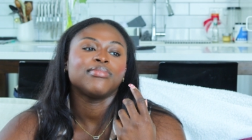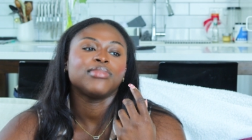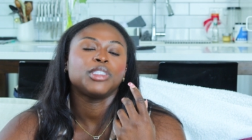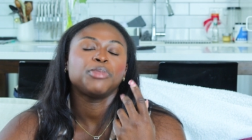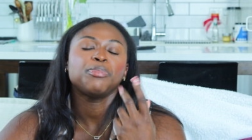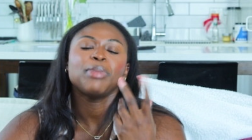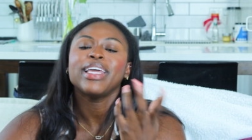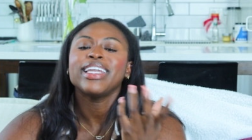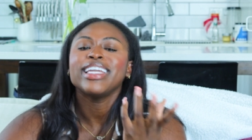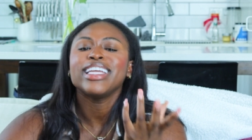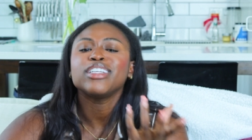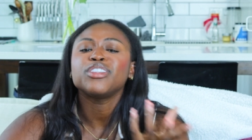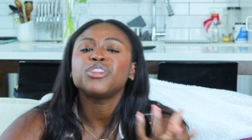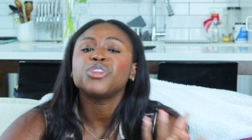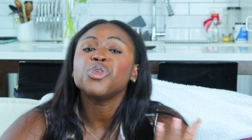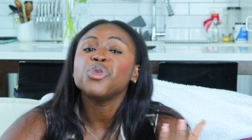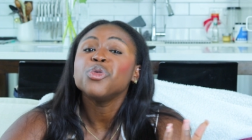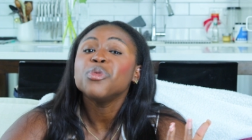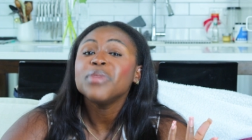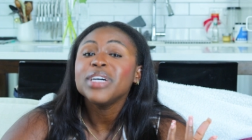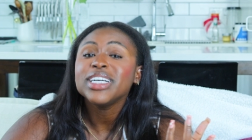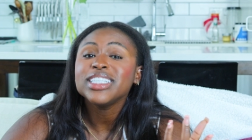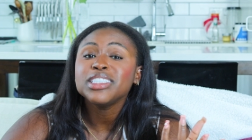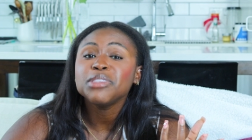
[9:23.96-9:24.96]
spending
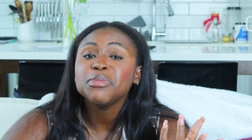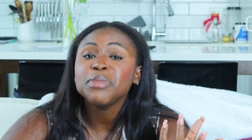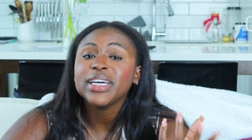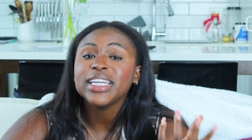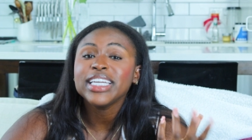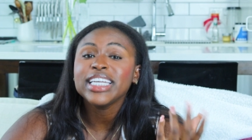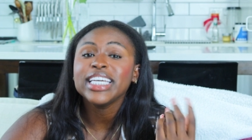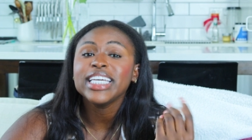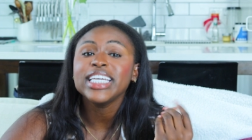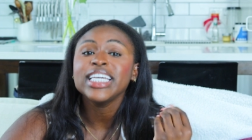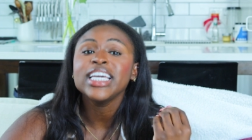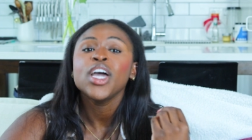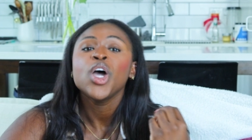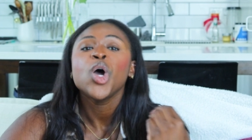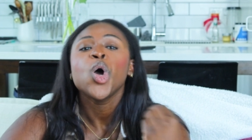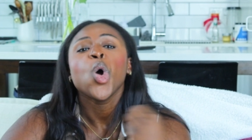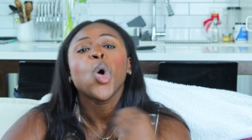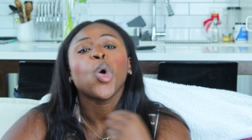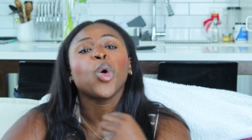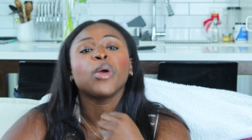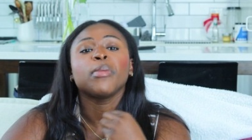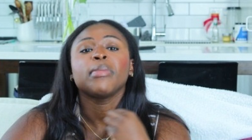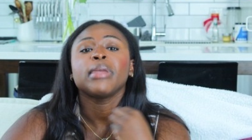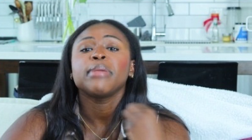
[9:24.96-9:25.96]
too much money
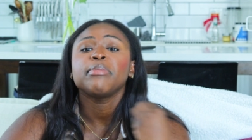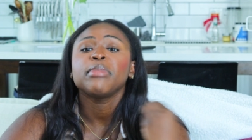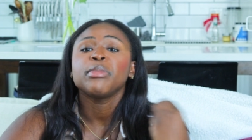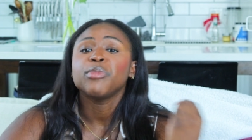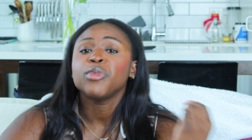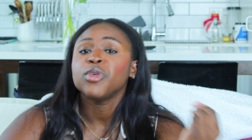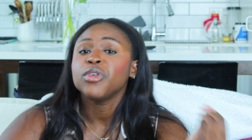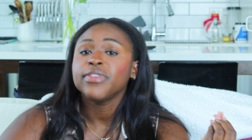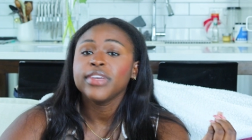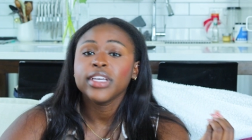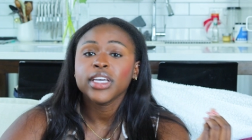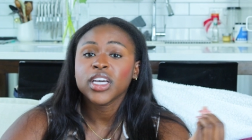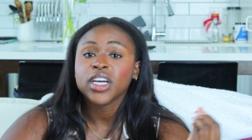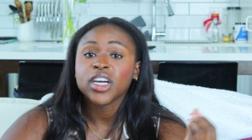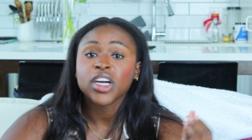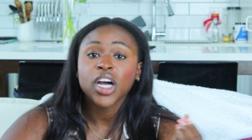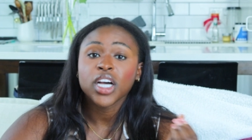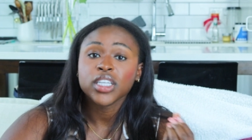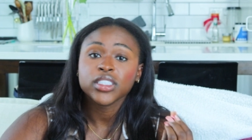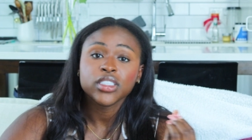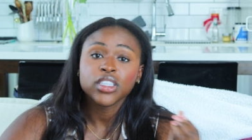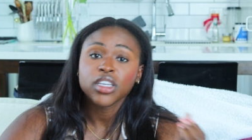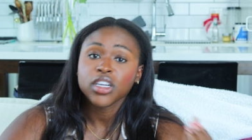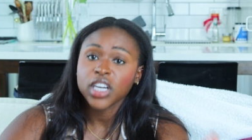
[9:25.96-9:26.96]
or maybe moving
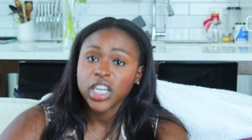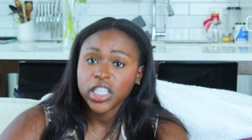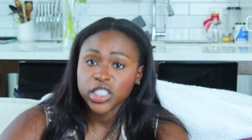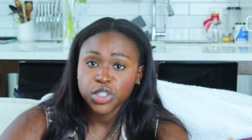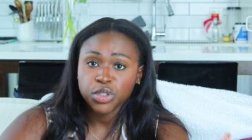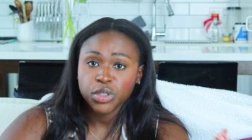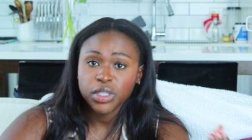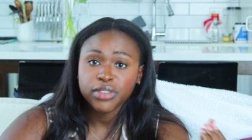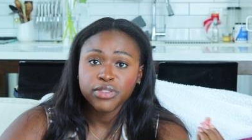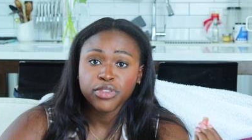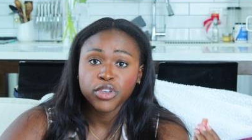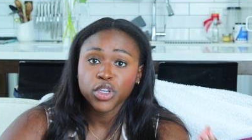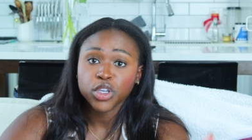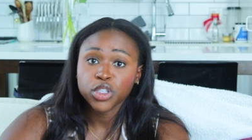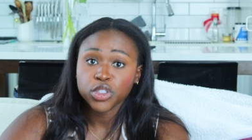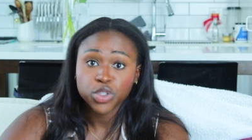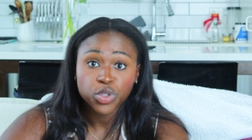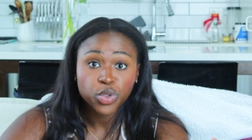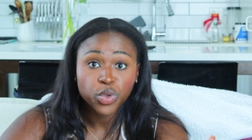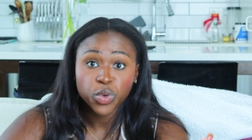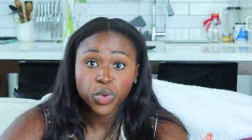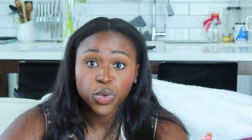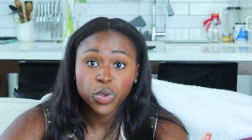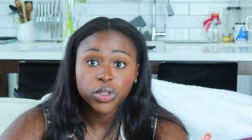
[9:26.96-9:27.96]
across the country for a
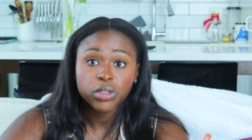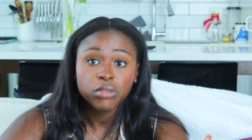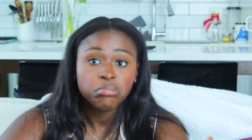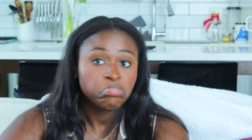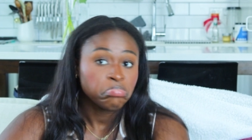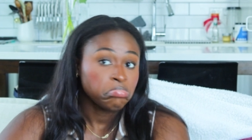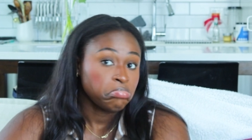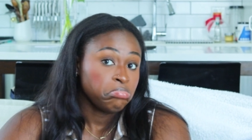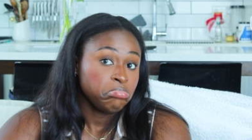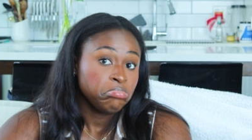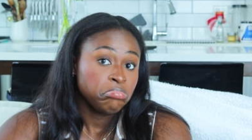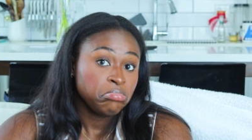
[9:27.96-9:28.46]
school.